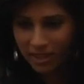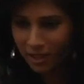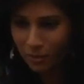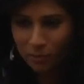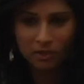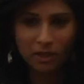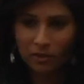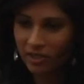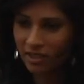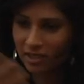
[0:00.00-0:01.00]
since
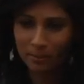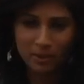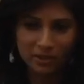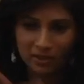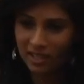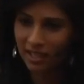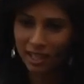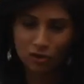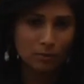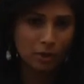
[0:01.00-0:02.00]
the birth of the
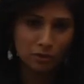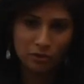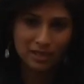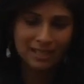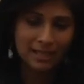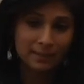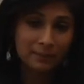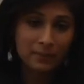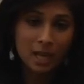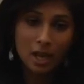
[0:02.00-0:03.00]
international monetary
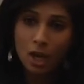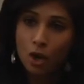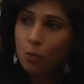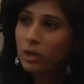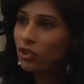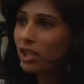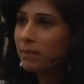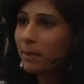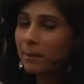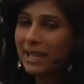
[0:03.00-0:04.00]
system, which
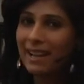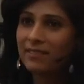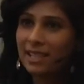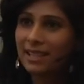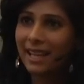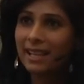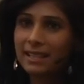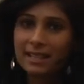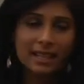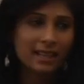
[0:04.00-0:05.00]
is people have the
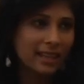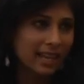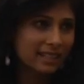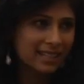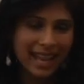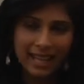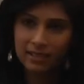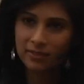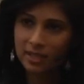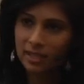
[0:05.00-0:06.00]
sense that
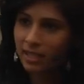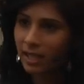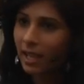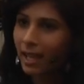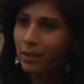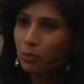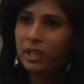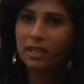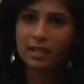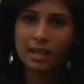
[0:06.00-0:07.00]
tariffs and
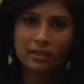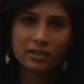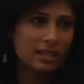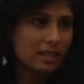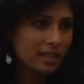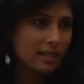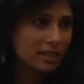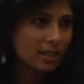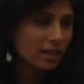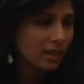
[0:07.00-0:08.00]
weaker
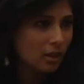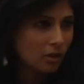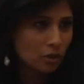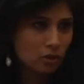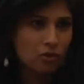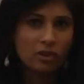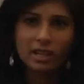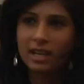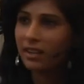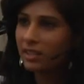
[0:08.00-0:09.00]
currencies or
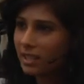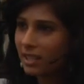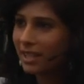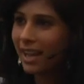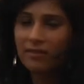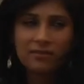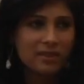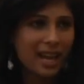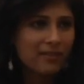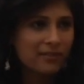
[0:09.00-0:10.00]
stronger currencies
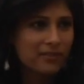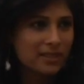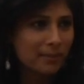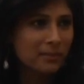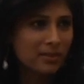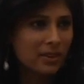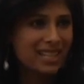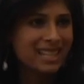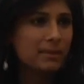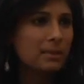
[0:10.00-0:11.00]
have something
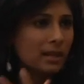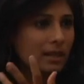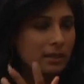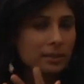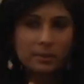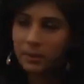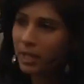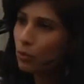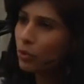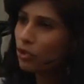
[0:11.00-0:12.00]
very similar,
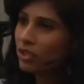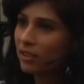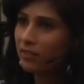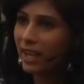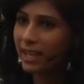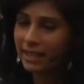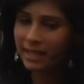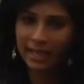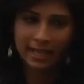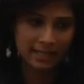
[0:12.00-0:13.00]
right? Which is the
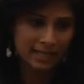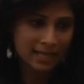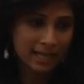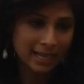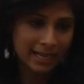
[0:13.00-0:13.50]
fact that